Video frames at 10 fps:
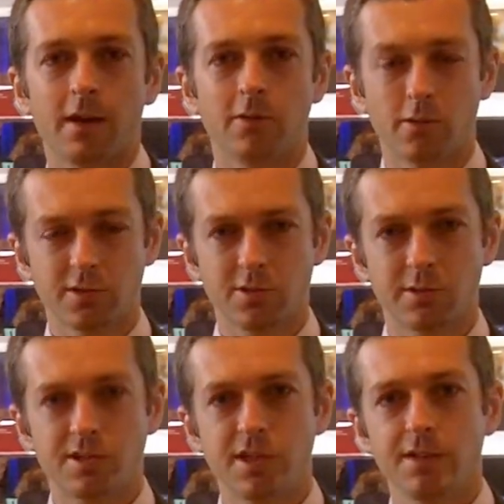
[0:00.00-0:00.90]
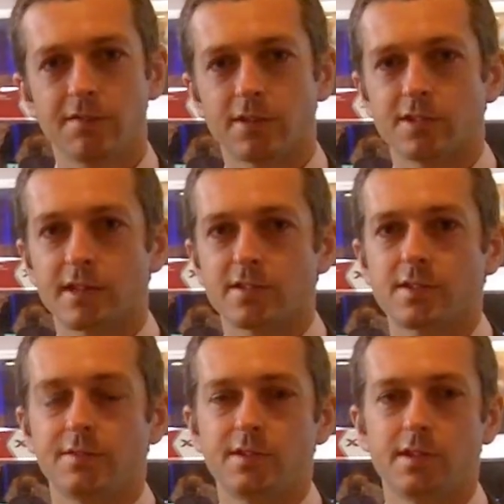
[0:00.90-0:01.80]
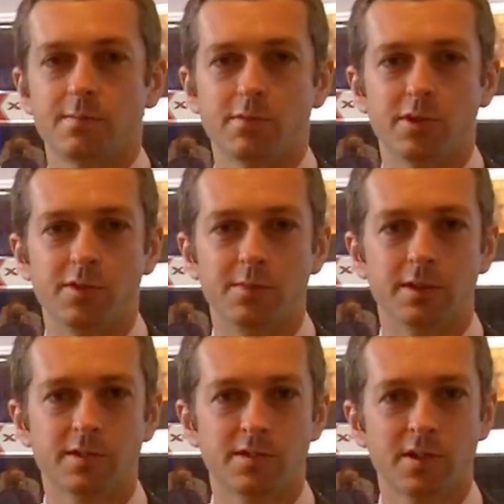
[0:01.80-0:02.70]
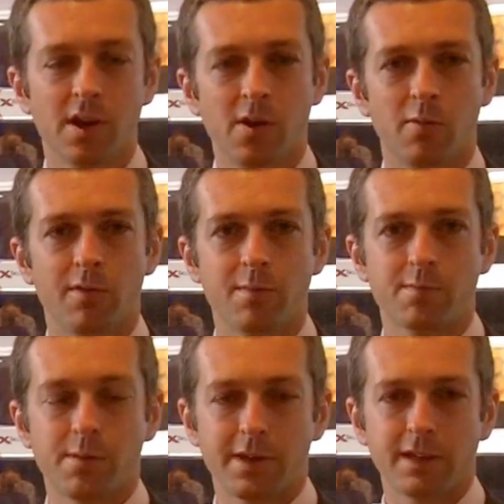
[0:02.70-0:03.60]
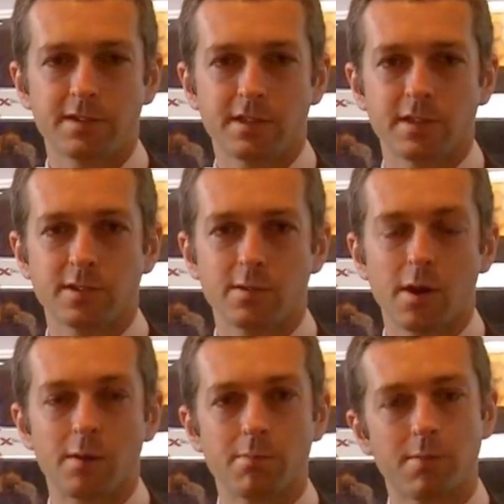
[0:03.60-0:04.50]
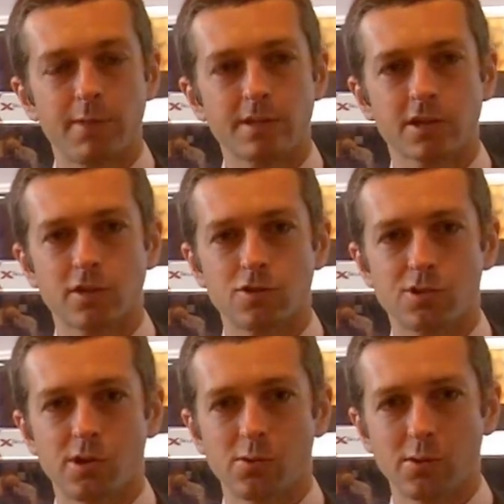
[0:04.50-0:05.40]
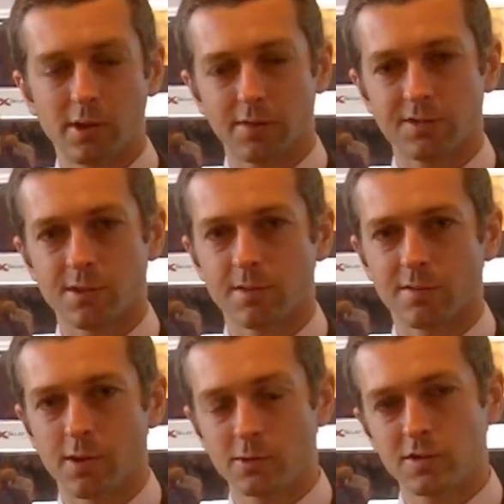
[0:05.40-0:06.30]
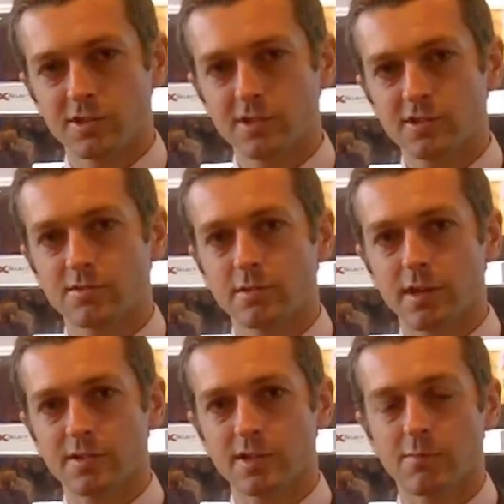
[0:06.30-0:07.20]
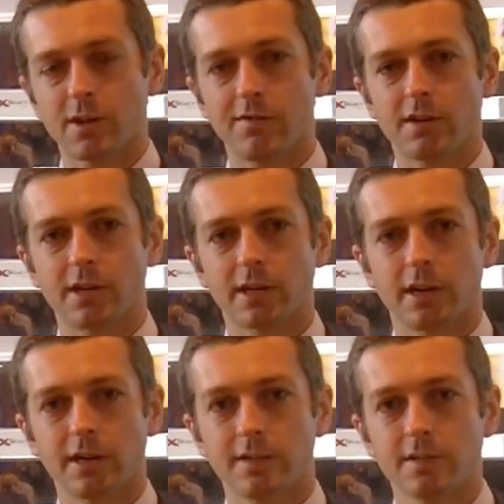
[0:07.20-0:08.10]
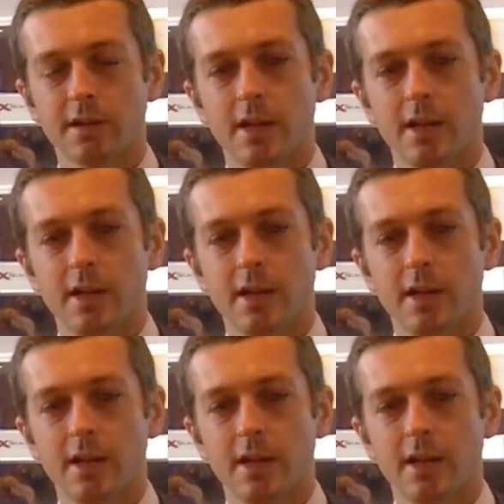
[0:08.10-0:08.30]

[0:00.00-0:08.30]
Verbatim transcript: And in order to achieve those sensitivity improvements, we've implemented um, better control of some of the voltages through that stepwave ion guide.